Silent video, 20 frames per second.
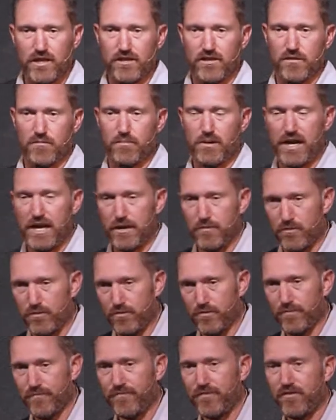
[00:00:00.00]
in the
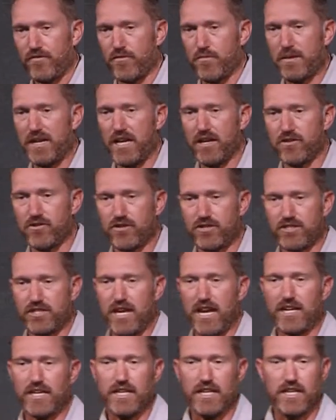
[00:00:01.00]
Bible for me
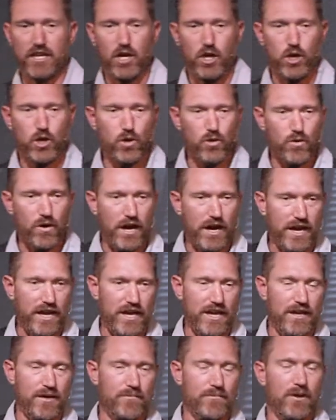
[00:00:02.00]
understanding who I
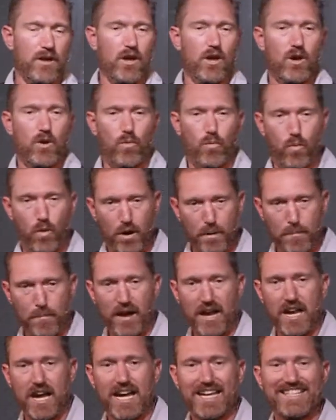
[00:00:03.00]
am, what
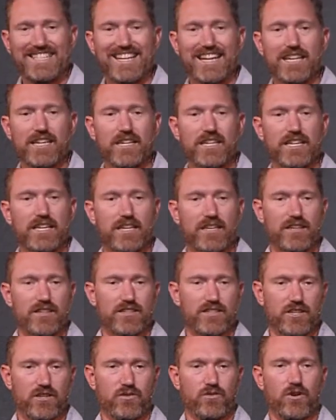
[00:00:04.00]
my identity
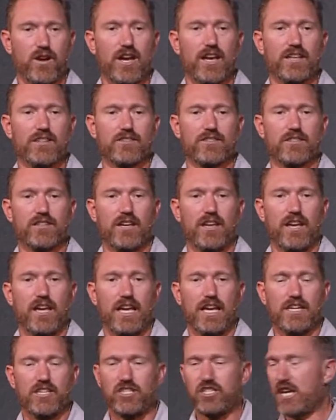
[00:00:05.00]
is in Christ,
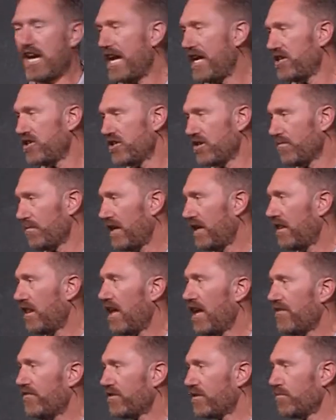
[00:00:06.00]
and changing my
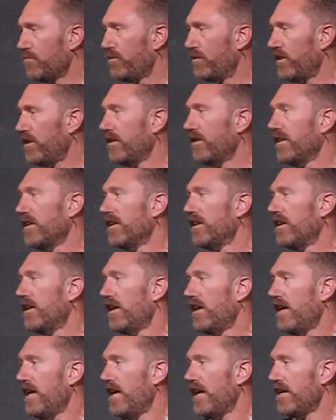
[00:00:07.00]
life completely.
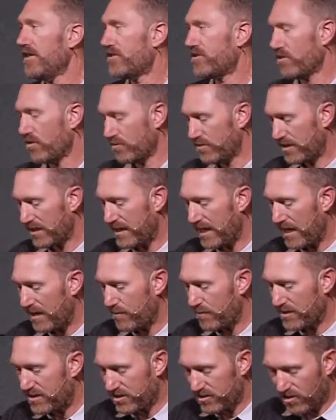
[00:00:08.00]
And so today
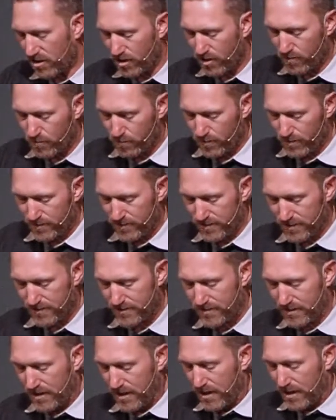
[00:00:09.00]
we start with this